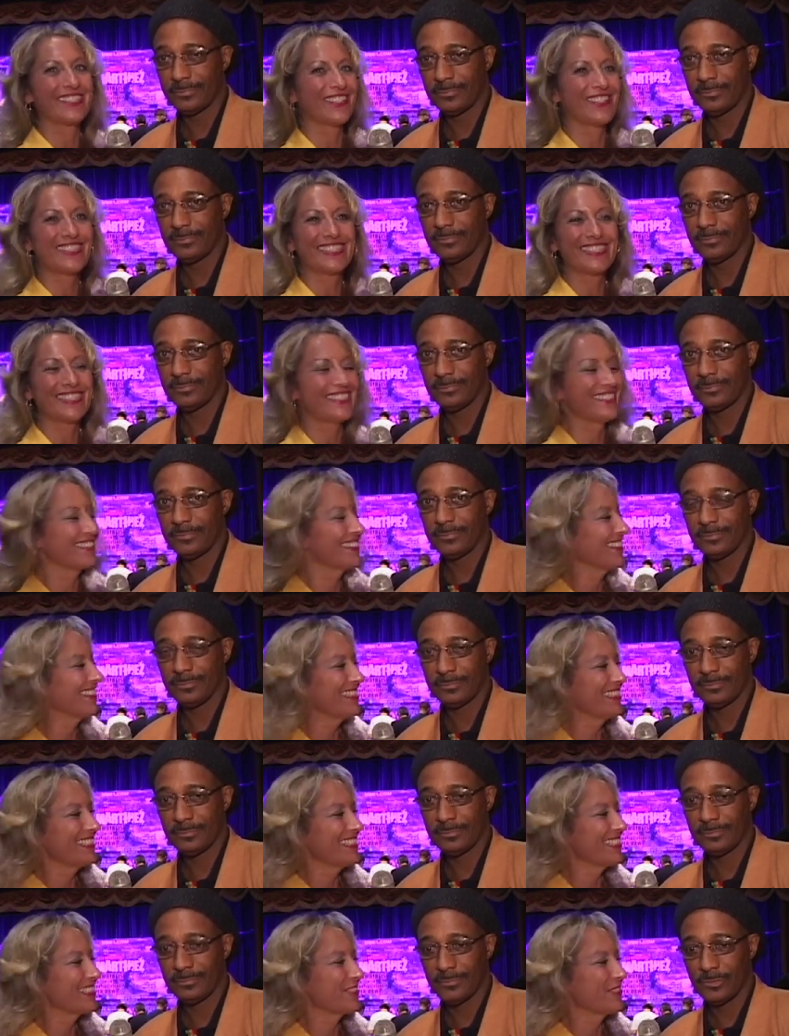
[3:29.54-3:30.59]
Speaker 1: Doc did a,
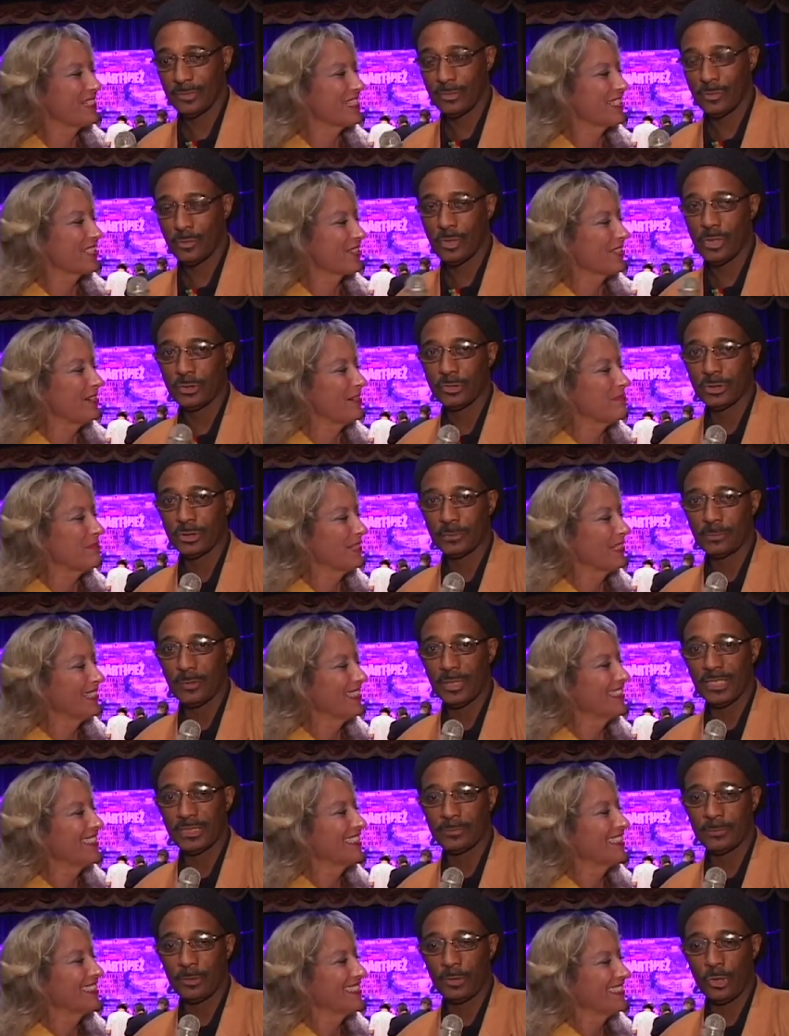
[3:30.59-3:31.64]
you did a great job. Well,
Speaker 2: just
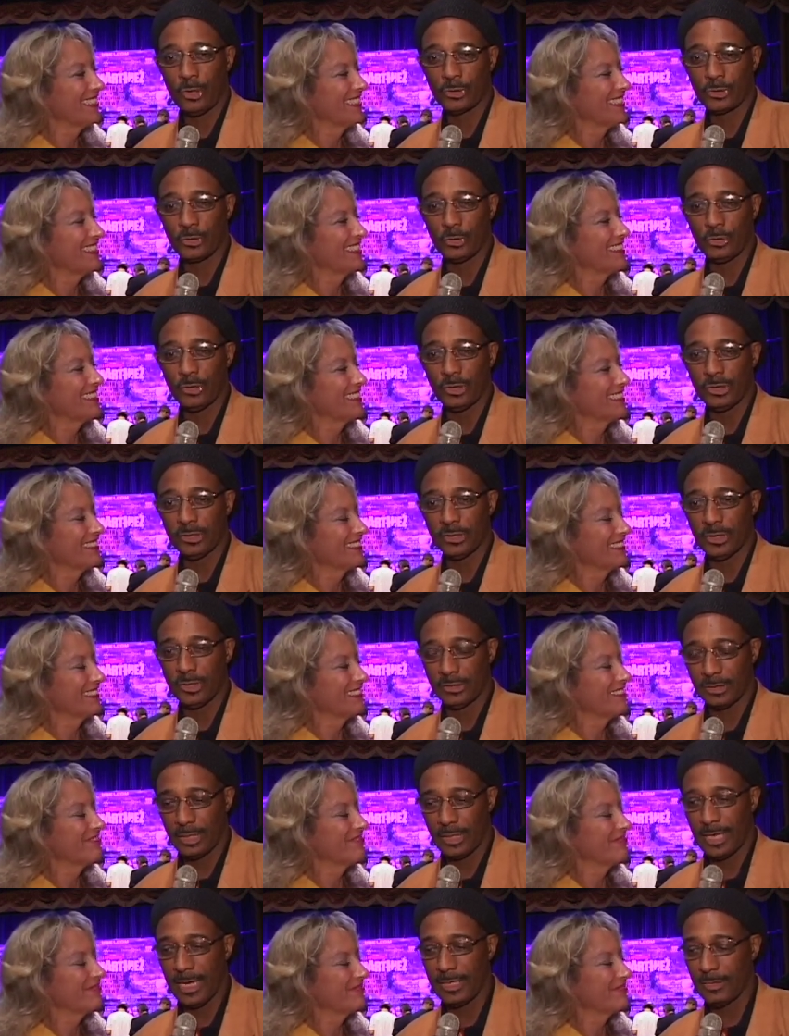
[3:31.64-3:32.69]
blessed, but also
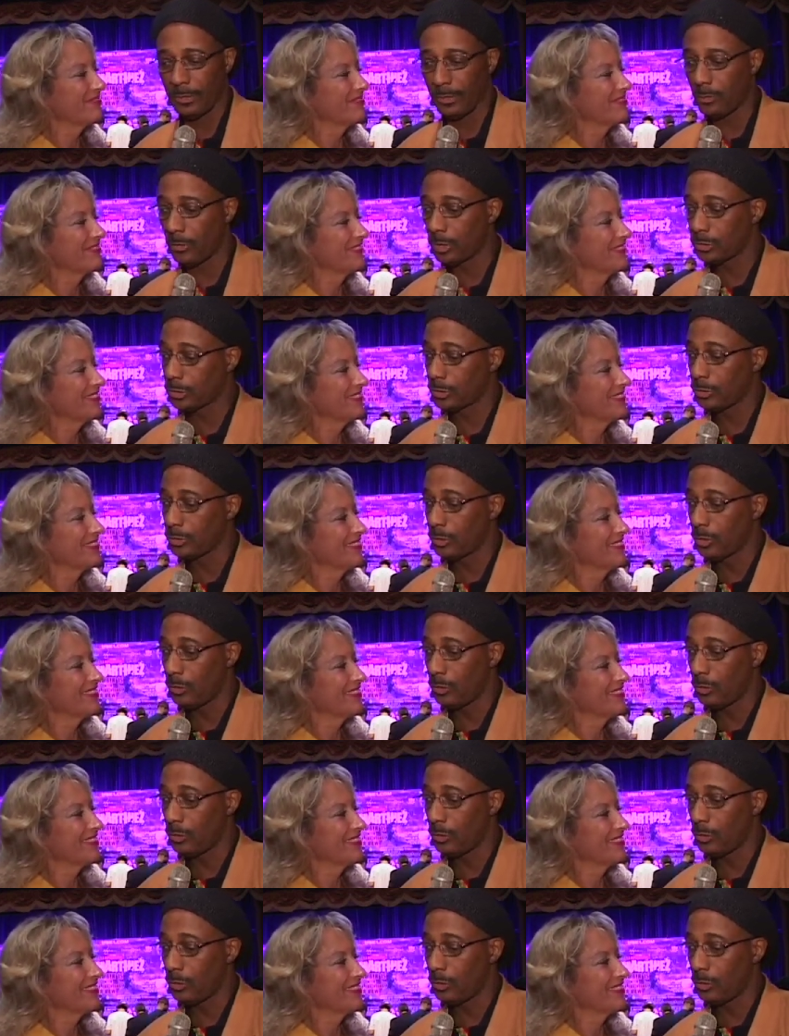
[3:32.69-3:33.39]
the light. And also, you